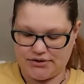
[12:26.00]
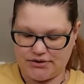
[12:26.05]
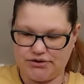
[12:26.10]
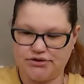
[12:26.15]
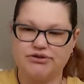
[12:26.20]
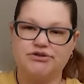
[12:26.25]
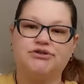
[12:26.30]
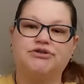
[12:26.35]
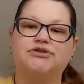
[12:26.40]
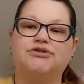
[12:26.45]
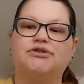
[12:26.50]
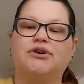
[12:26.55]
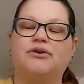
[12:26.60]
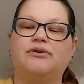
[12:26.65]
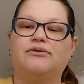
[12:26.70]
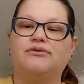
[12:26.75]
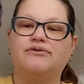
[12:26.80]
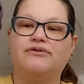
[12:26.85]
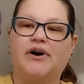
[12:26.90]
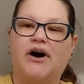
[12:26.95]
So
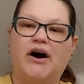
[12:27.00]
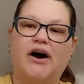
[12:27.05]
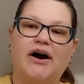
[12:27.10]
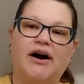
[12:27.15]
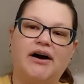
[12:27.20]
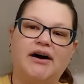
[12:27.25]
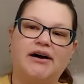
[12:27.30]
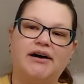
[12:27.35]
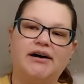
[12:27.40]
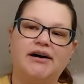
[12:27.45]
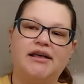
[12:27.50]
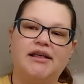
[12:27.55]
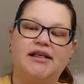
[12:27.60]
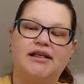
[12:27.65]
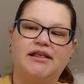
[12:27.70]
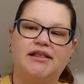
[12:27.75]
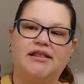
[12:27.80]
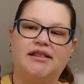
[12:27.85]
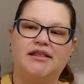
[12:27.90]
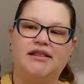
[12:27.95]
far,
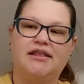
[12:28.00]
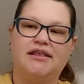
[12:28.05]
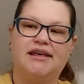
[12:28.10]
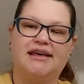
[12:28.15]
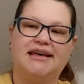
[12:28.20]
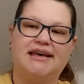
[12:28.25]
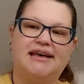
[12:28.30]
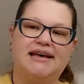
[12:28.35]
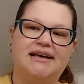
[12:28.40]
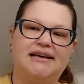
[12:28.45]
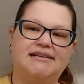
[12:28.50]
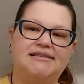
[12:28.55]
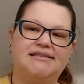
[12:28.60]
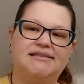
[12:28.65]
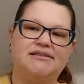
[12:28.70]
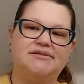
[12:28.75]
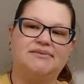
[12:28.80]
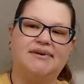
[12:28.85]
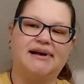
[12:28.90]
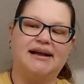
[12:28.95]
this
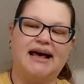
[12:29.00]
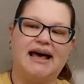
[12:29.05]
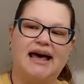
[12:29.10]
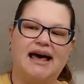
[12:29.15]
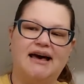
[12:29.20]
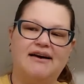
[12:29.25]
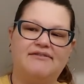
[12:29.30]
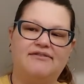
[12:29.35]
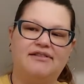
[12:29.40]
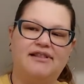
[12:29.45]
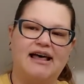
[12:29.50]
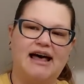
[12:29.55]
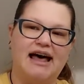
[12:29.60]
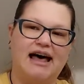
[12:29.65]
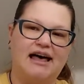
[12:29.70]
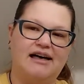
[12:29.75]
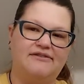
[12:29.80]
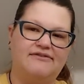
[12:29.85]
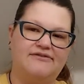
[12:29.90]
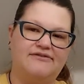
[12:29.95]
is what I have
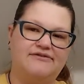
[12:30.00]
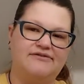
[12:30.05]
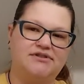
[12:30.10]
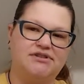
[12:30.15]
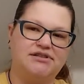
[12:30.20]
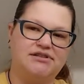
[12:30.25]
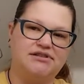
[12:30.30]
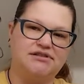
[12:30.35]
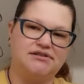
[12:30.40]
left.